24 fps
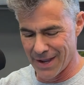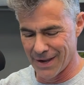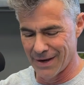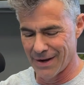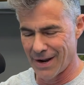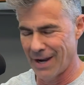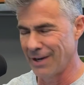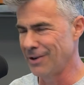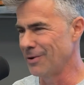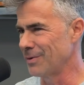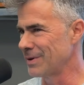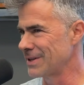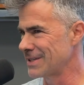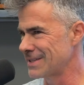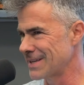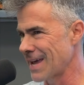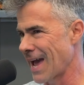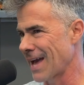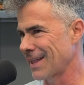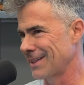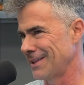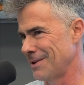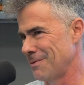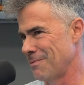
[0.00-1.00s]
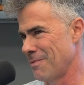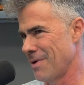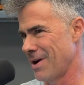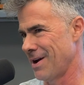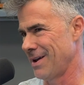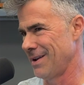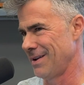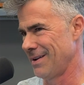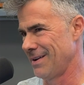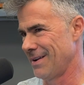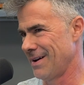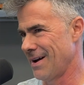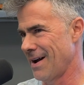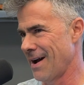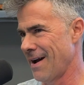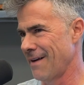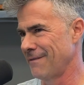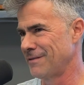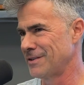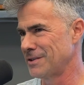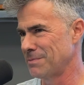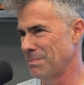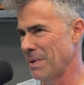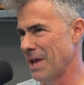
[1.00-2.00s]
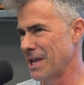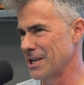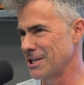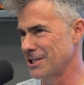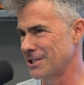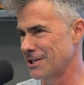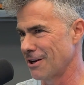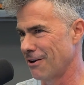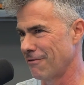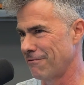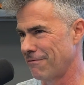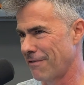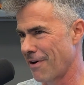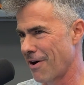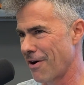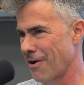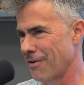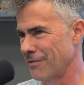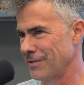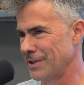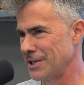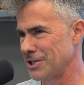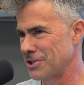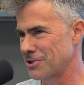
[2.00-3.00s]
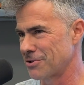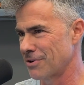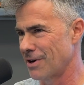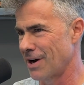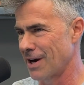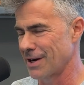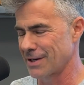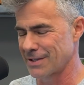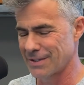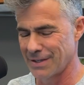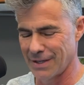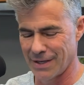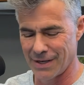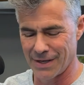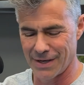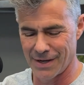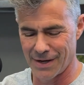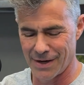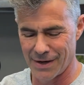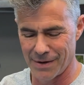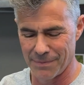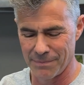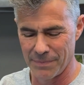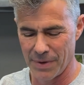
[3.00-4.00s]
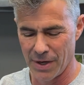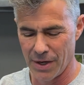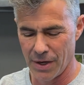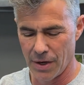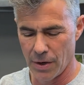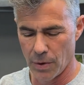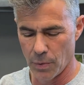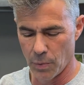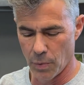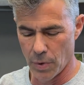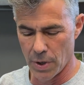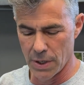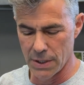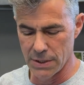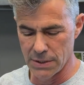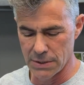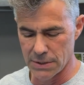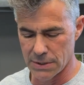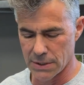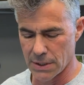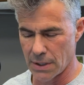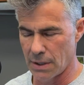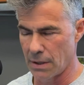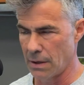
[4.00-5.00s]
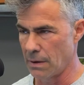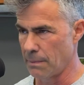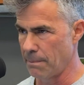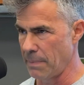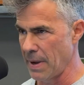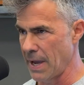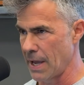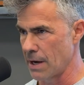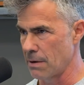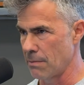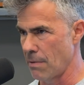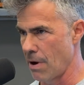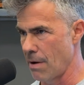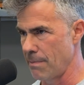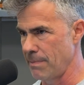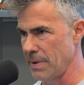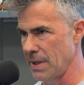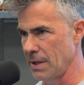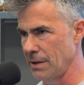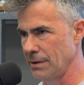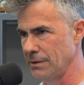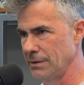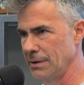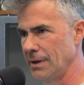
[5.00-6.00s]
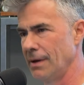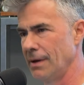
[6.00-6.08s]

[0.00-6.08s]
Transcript: And I know exactly what I've spent so far on these trucks. And one's the Panama build,